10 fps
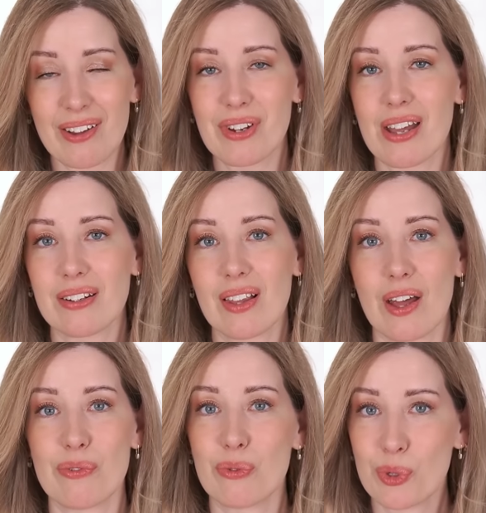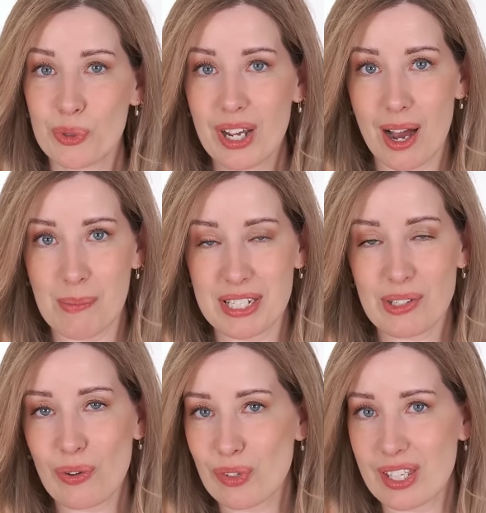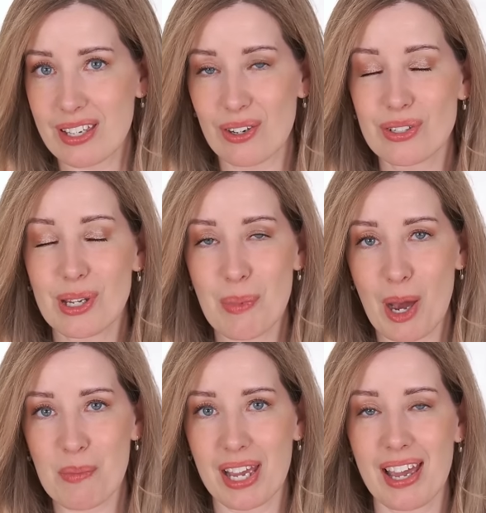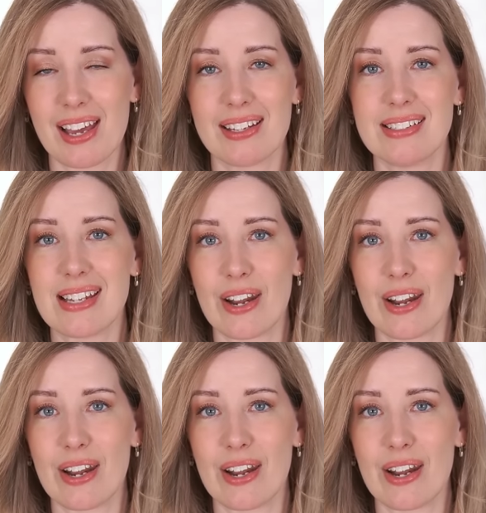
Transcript: I've gotten a lot of rude comments over the years about my hands,